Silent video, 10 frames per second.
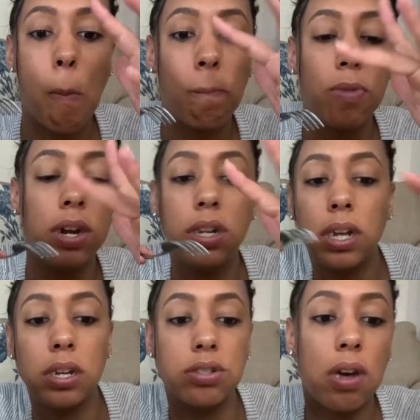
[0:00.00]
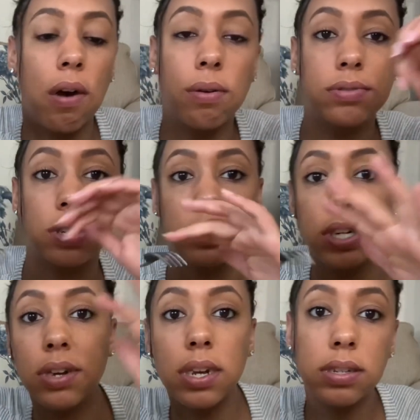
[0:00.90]
I need like a sauce. Like a
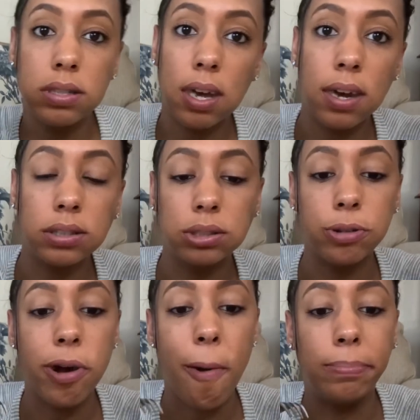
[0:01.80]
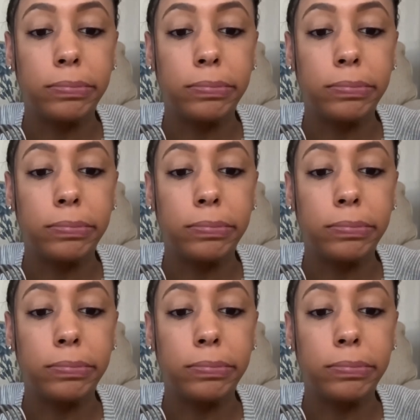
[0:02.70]
teriyaki sauce or a...